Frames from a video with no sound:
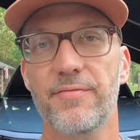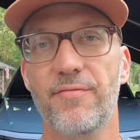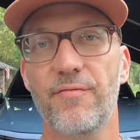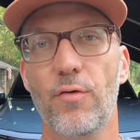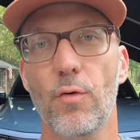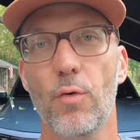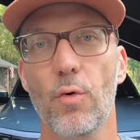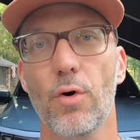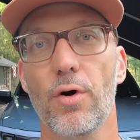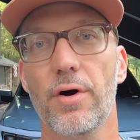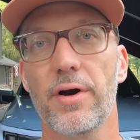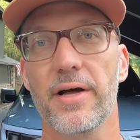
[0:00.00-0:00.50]

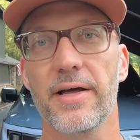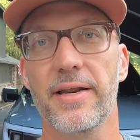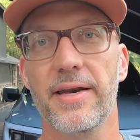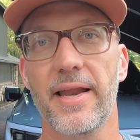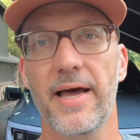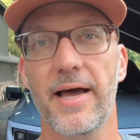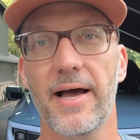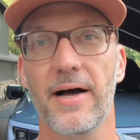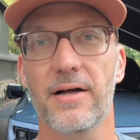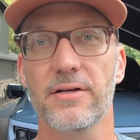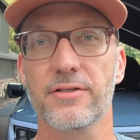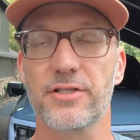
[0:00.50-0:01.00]
Ford
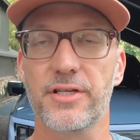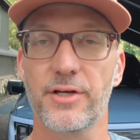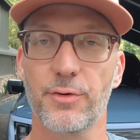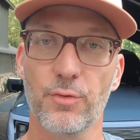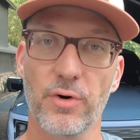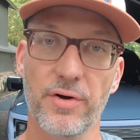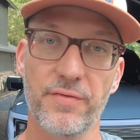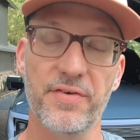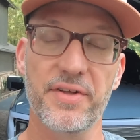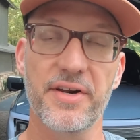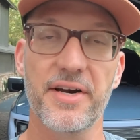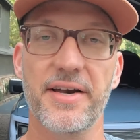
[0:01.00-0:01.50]
announced and
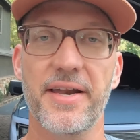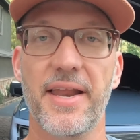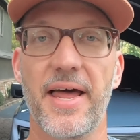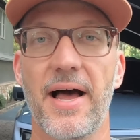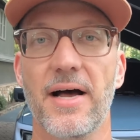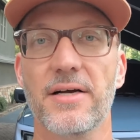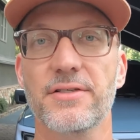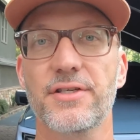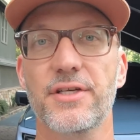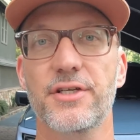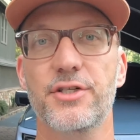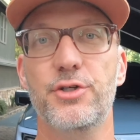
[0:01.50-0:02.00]
Rivian
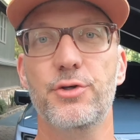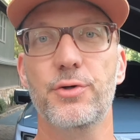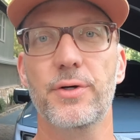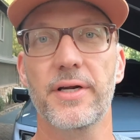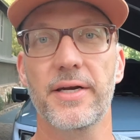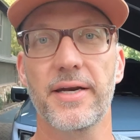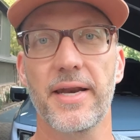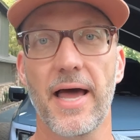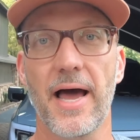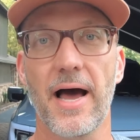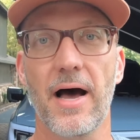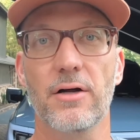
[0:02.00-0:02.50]
announced that you
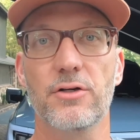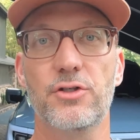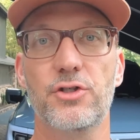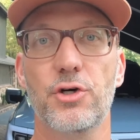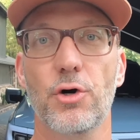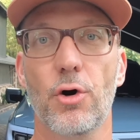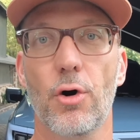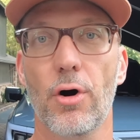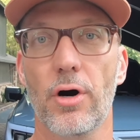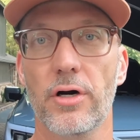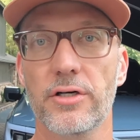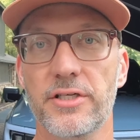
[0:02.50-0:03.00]
can now
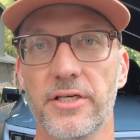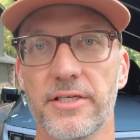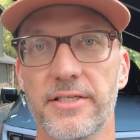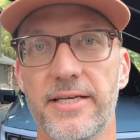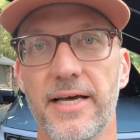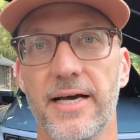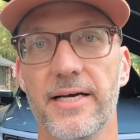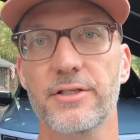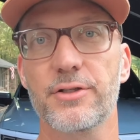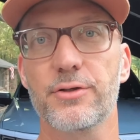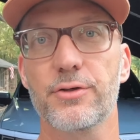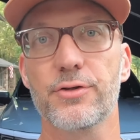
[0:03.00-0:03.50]
charge at
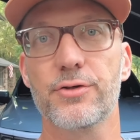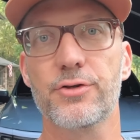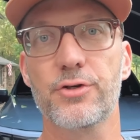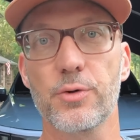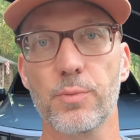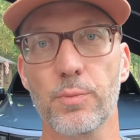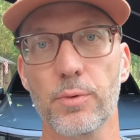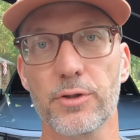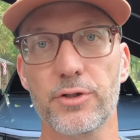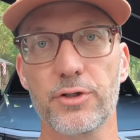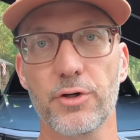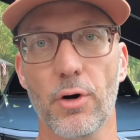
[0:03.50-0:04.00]
Tesla
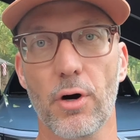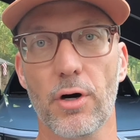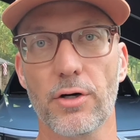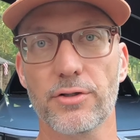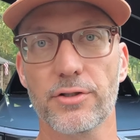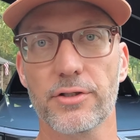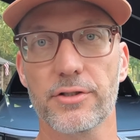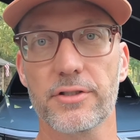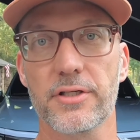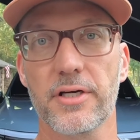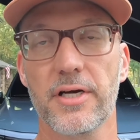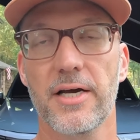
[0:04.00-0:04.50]

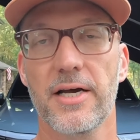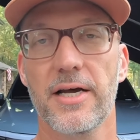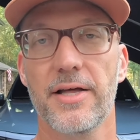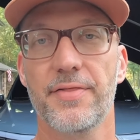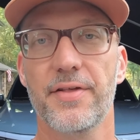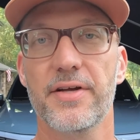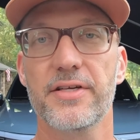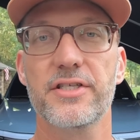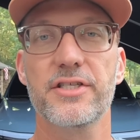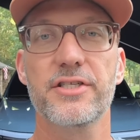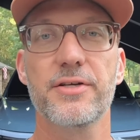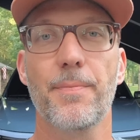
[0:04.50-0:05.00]
superchargers.
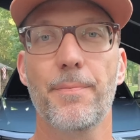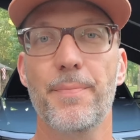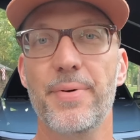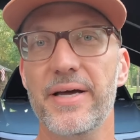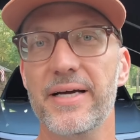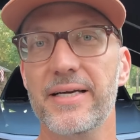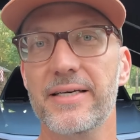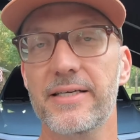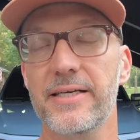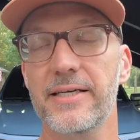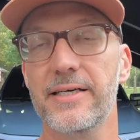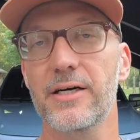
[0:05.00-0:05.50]
This is a
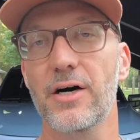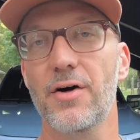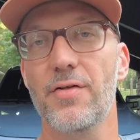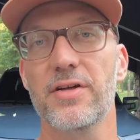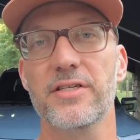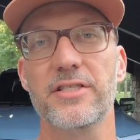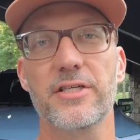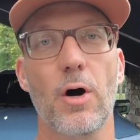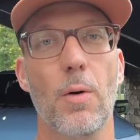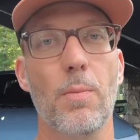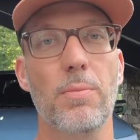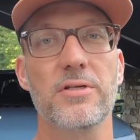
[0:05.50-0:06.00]
big deal.
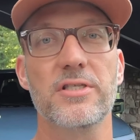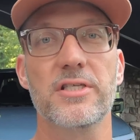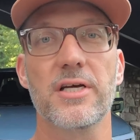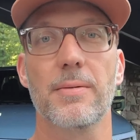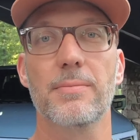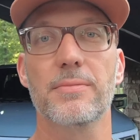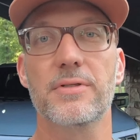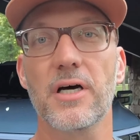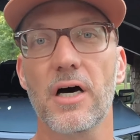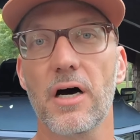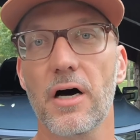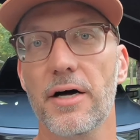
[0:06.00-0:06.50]
This opens
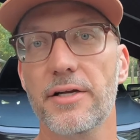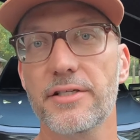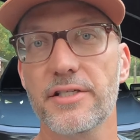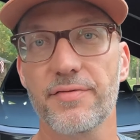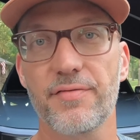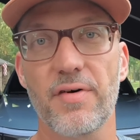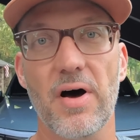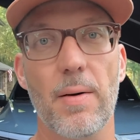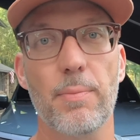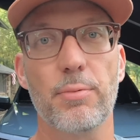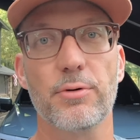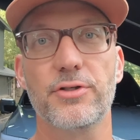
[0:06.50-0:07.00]
up tons of
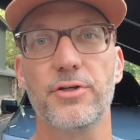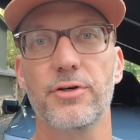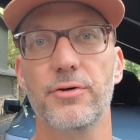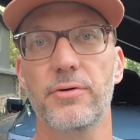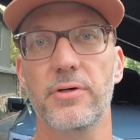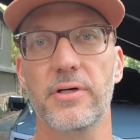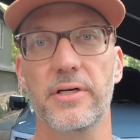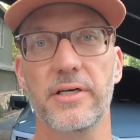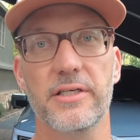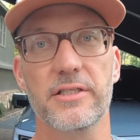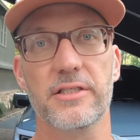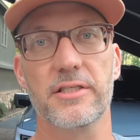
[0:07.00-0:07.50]

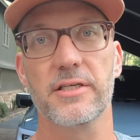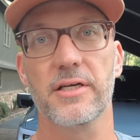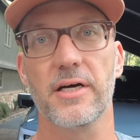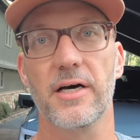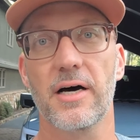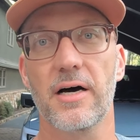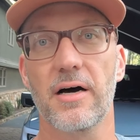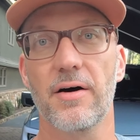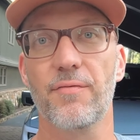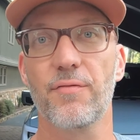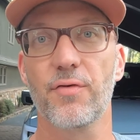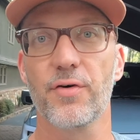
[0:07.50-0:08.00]
opportunities
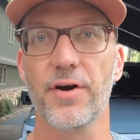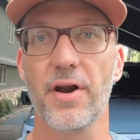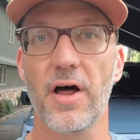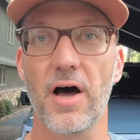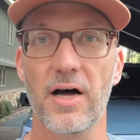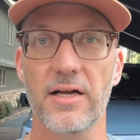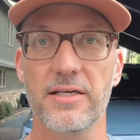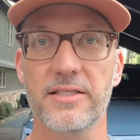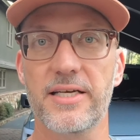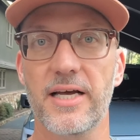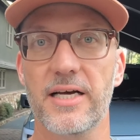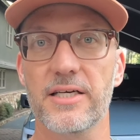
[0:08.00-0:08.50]
uh, for
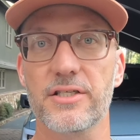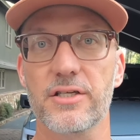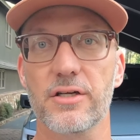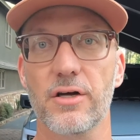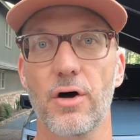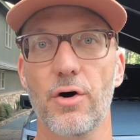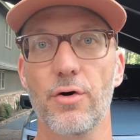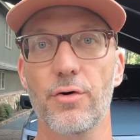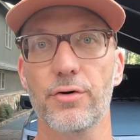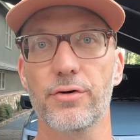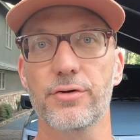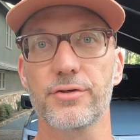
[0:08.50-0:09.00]
non-Tesla
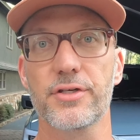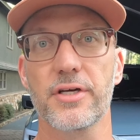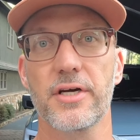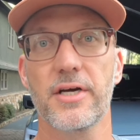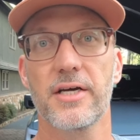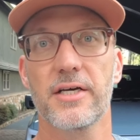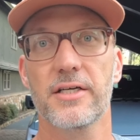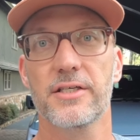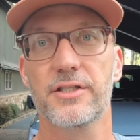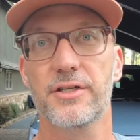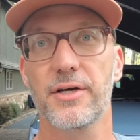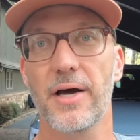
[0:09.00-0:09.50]
owners
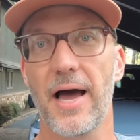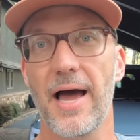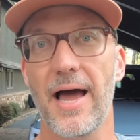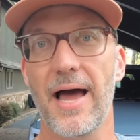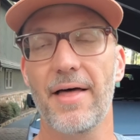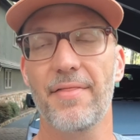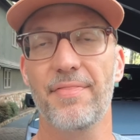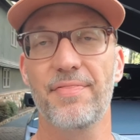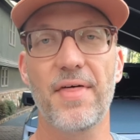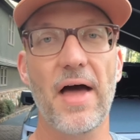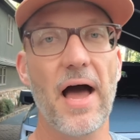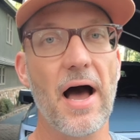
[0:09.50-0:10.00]
to
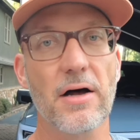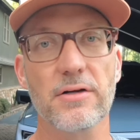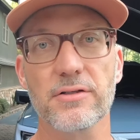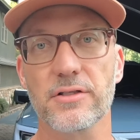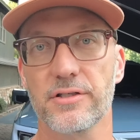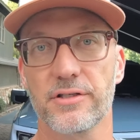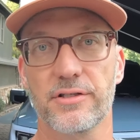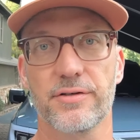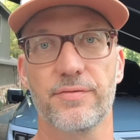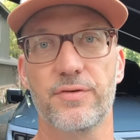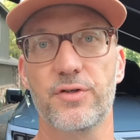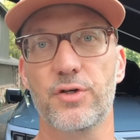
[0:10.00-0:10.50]
add
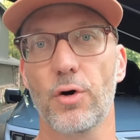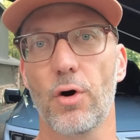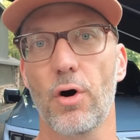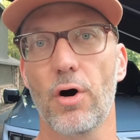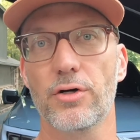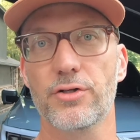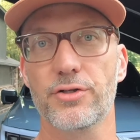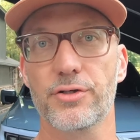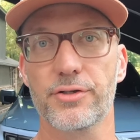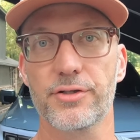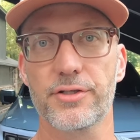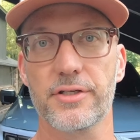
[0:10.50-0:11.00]
thousands of
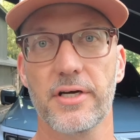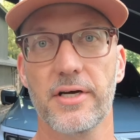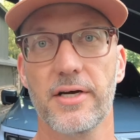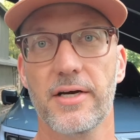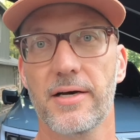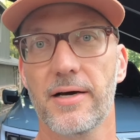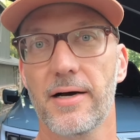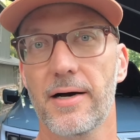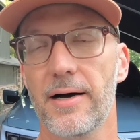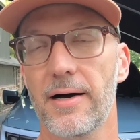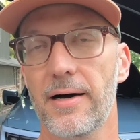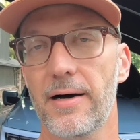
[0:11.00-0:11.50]
chargers
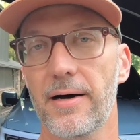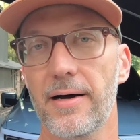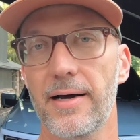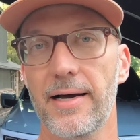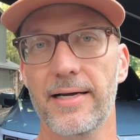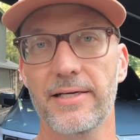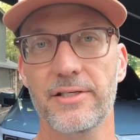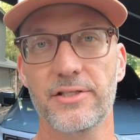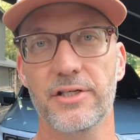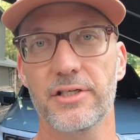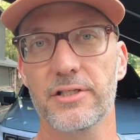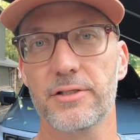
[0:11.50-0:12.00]
uh,
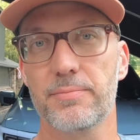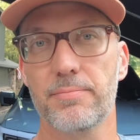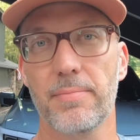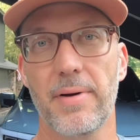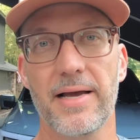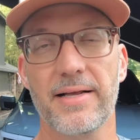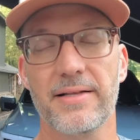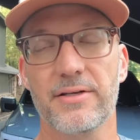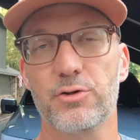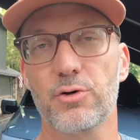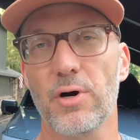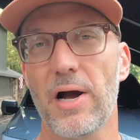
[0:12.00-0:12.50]
and just
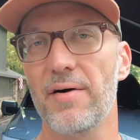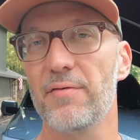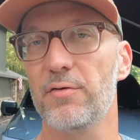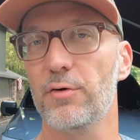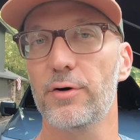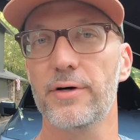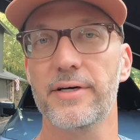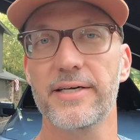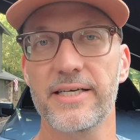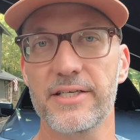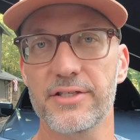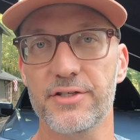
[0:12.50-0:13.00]
make travel
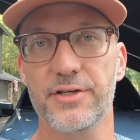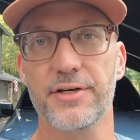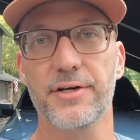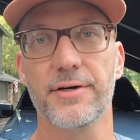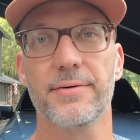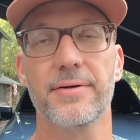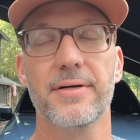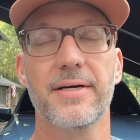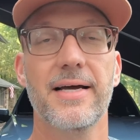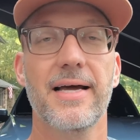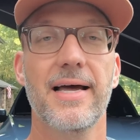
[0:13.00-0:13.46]
easier.